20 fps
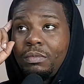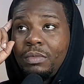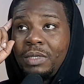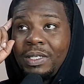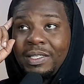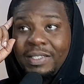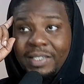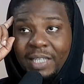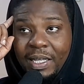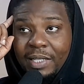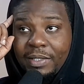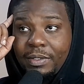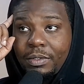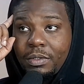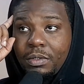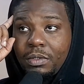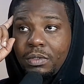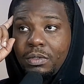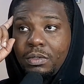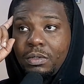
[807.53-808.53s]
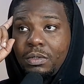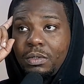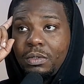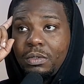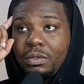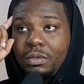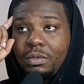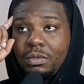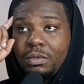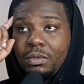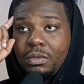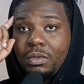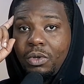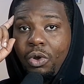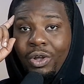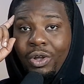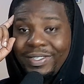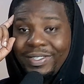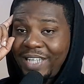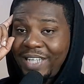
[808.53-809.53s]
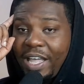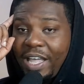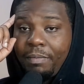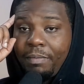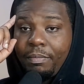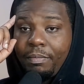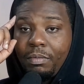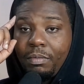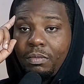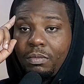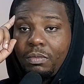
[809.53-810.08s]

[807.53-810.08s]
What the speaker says: the states on time.